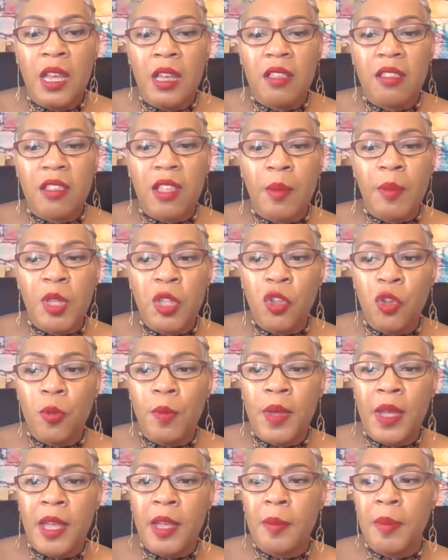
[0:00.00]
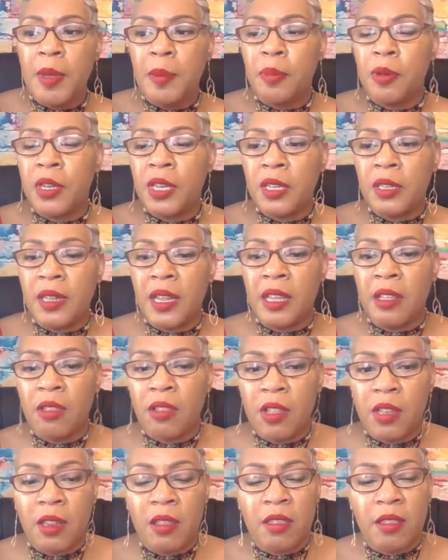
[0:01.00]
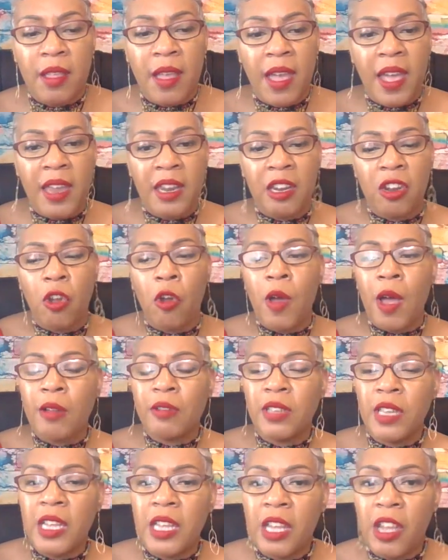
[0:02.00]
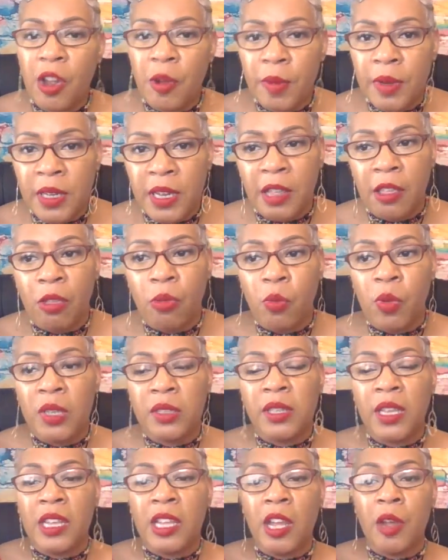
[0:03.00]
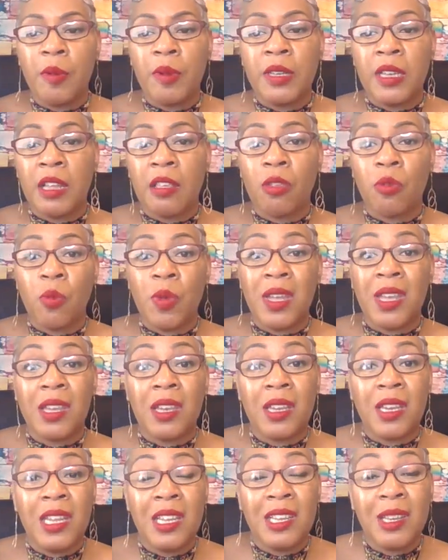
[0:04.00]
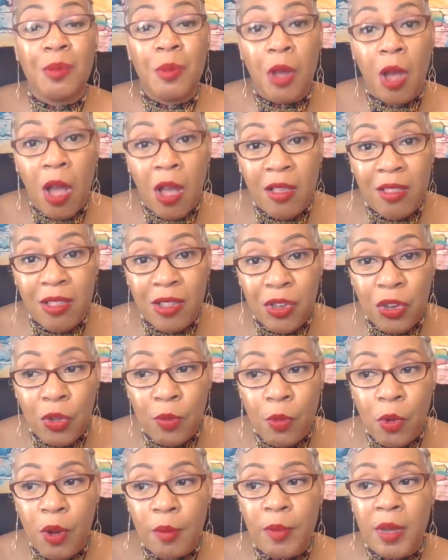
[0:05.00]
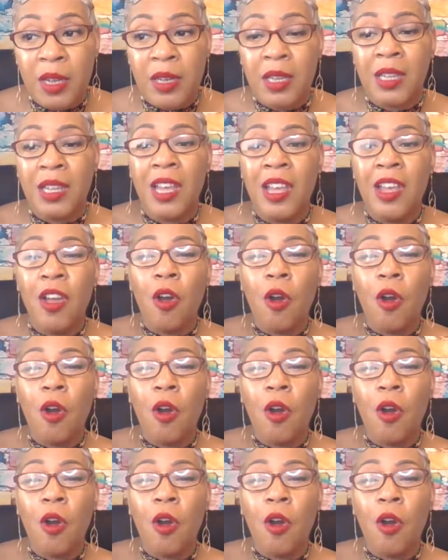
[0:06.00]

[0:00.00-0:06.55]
Some of you may be putting things to the side and, oh, I'll take care of it next week. Take care of it next week. It can end up costing you more money.